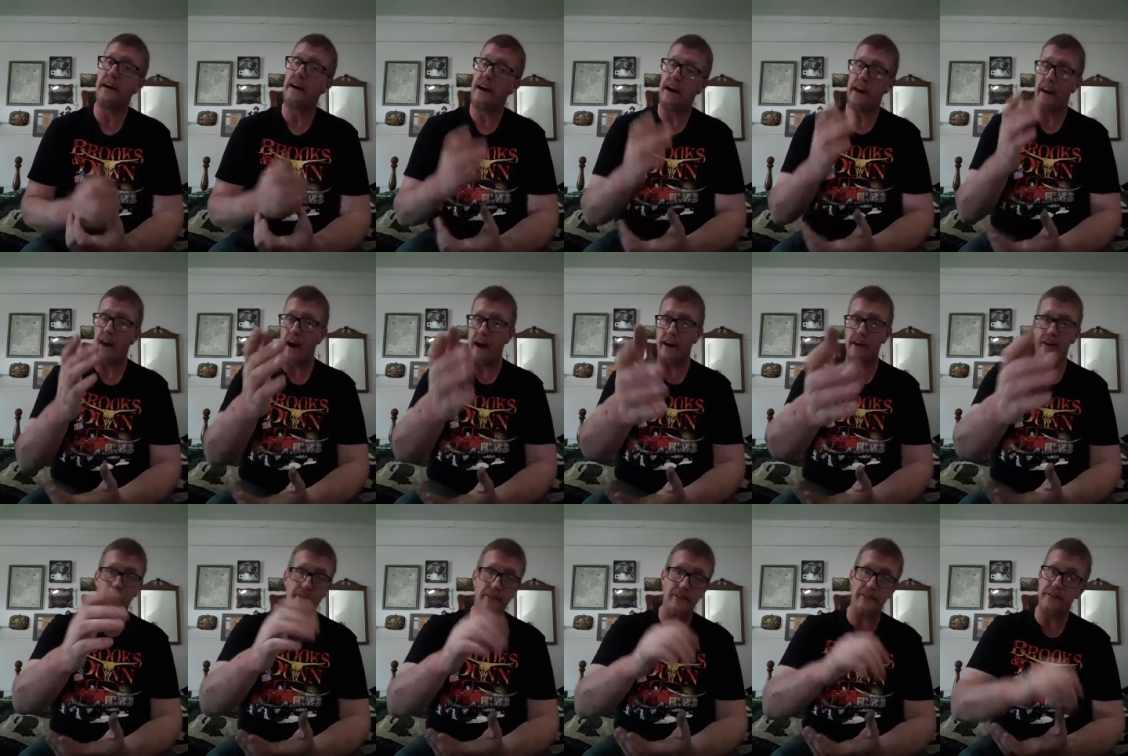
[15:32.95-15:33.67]
And I
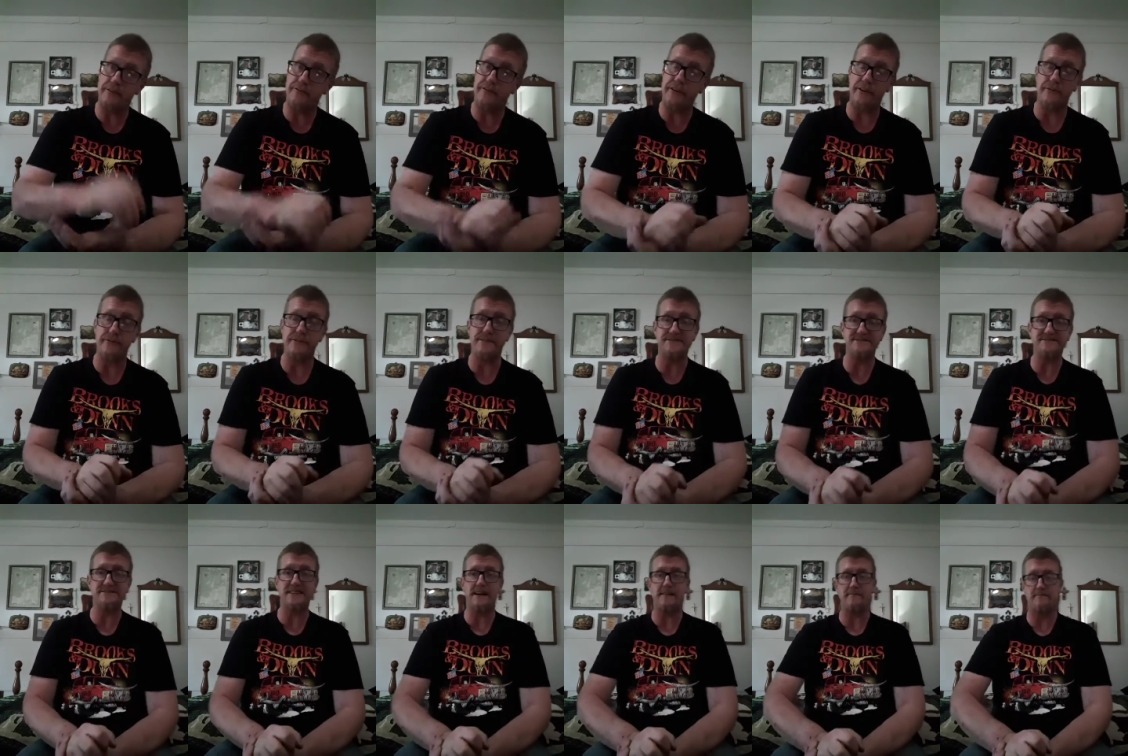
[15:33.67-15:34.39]
know you feel the
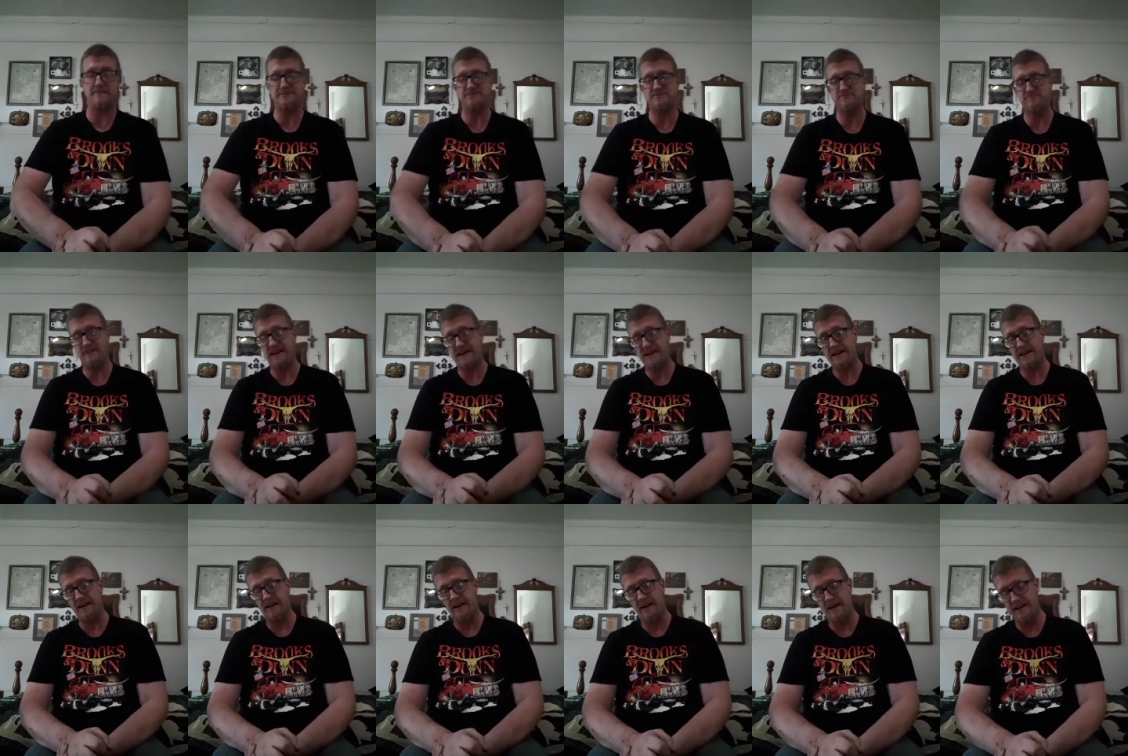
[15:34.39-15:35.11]
same as me,
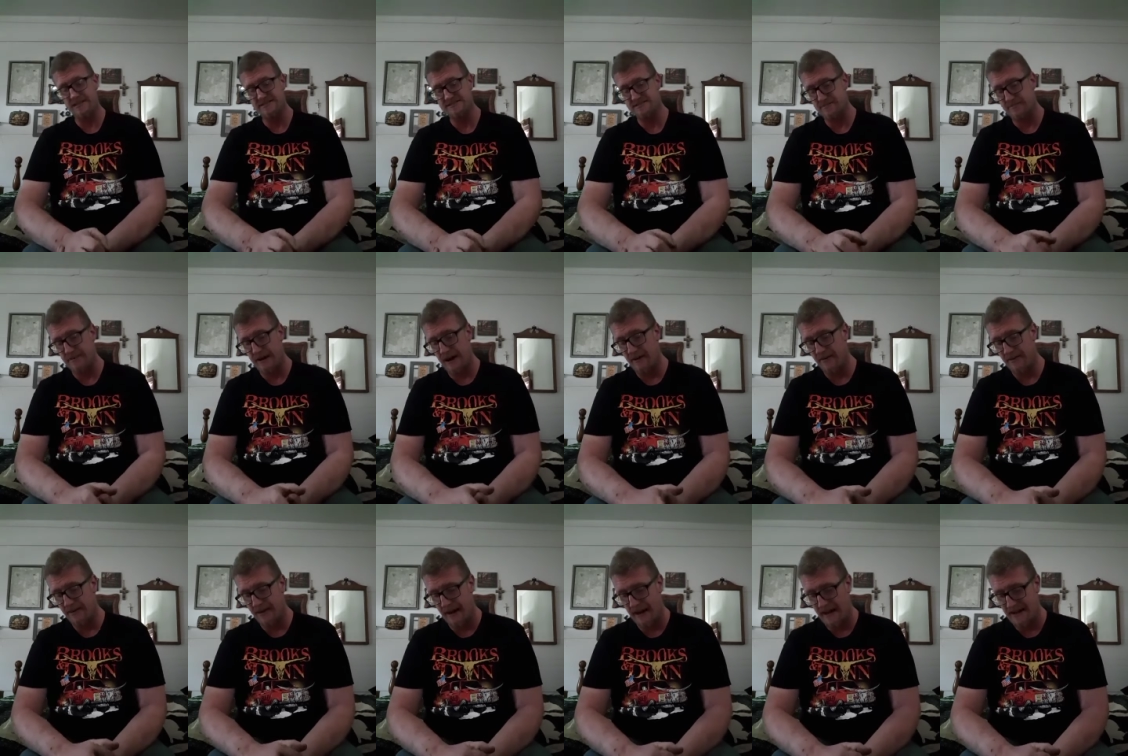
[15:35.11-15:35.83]
guys,
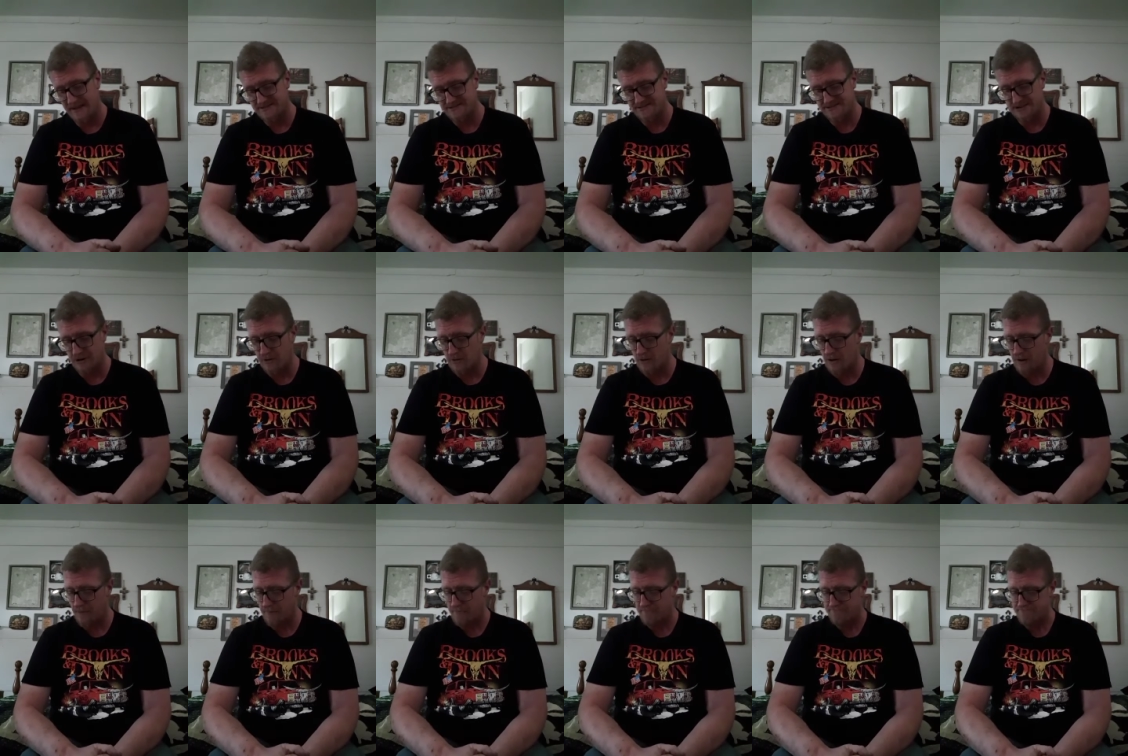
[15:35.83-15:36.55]
about that.
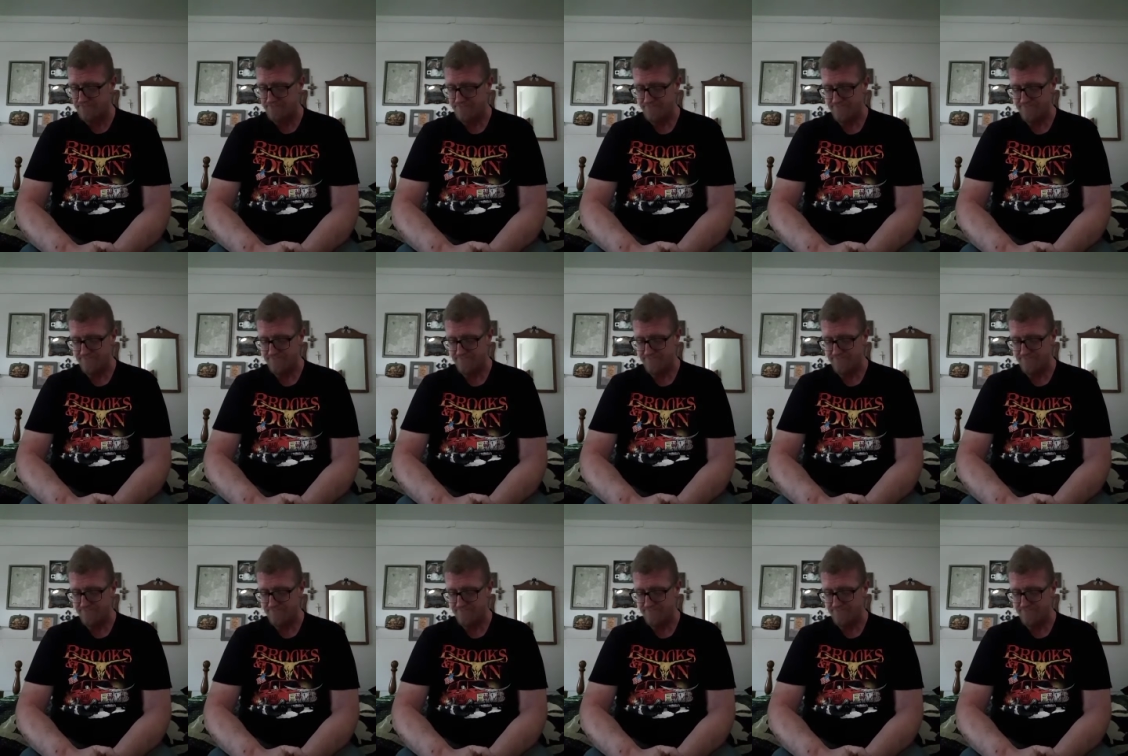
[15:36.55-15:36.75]
So, um,